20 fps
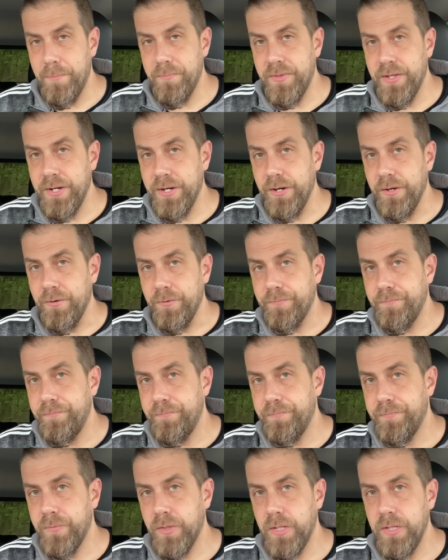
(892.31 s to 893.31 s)
there,
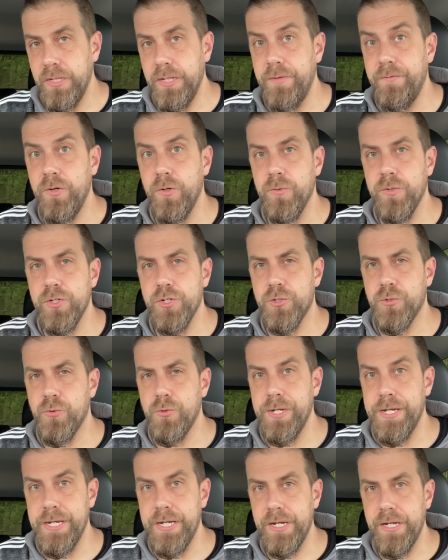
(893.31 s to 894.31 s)
leave you
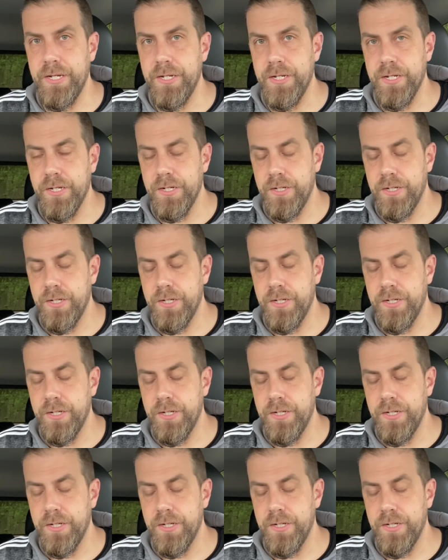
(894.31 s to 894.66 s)
intrigued.